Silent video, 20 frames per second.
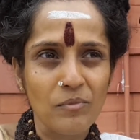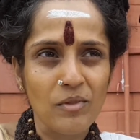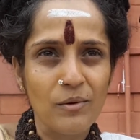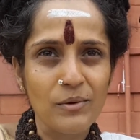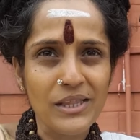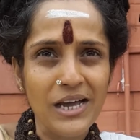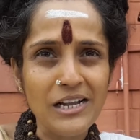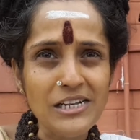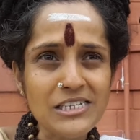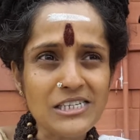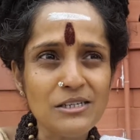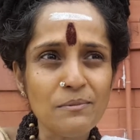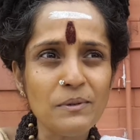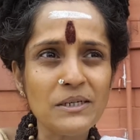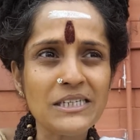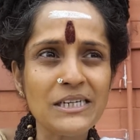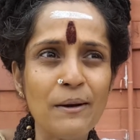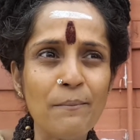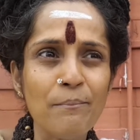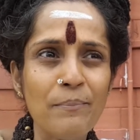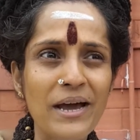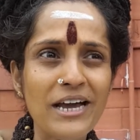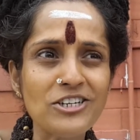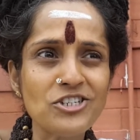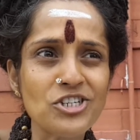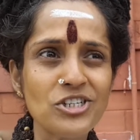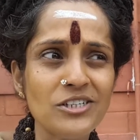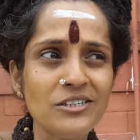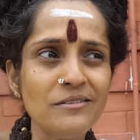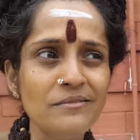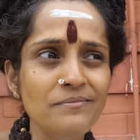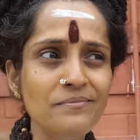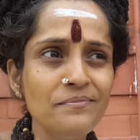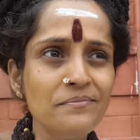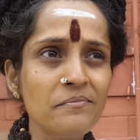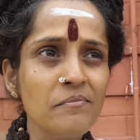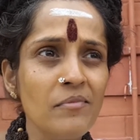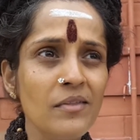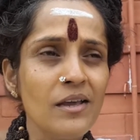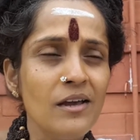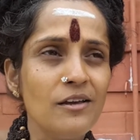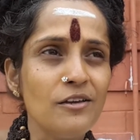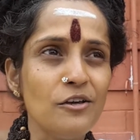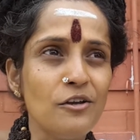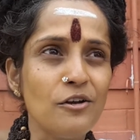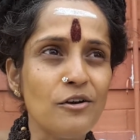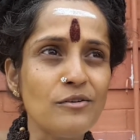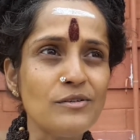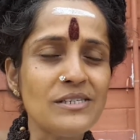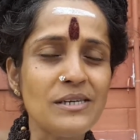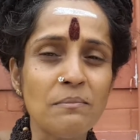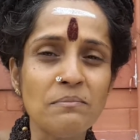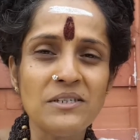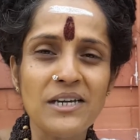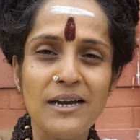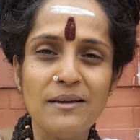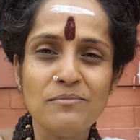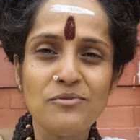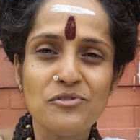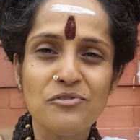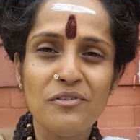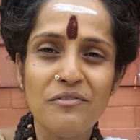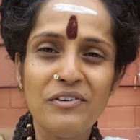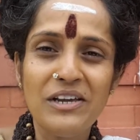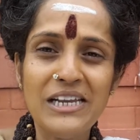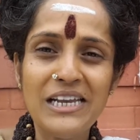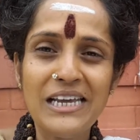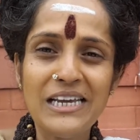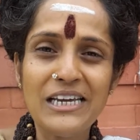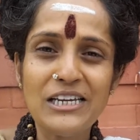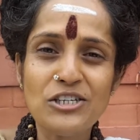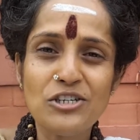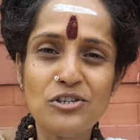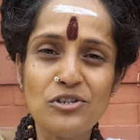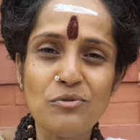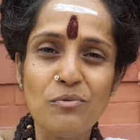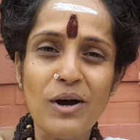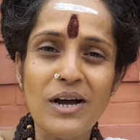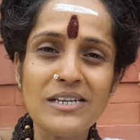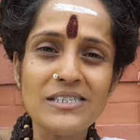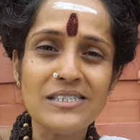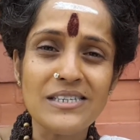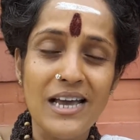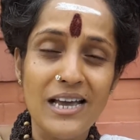With ultimate compassion, sometimes revealing it to us